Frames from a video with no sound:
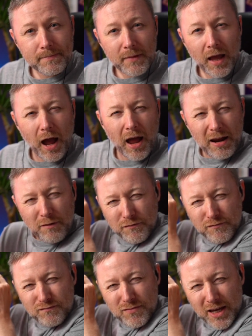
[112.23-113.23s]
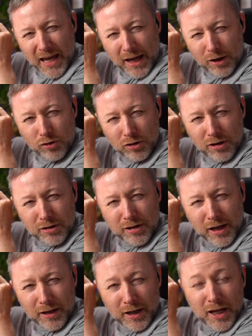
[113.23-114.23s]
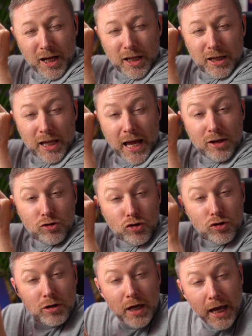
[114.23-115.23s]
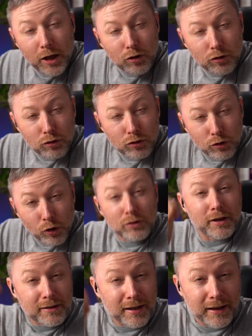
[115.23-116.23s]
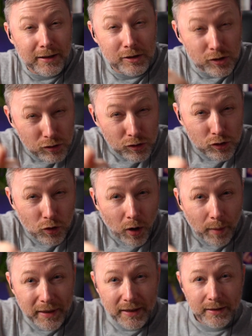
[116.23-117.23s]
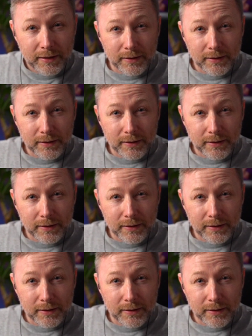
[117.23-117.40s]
And if you get good at it, then you get good at it. Do you know what I mean?